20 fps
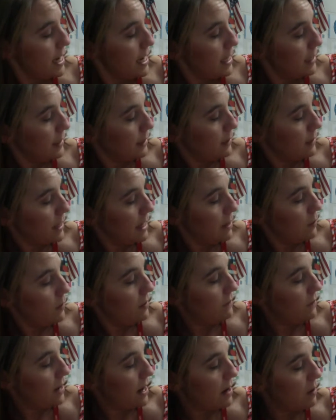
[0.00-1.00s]
So now
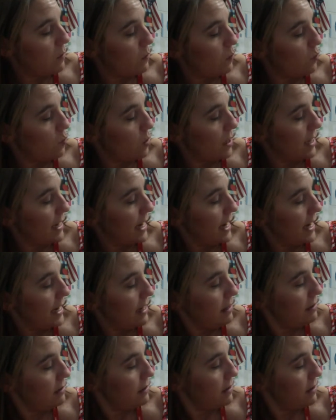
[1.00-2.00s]
we've got 1/8.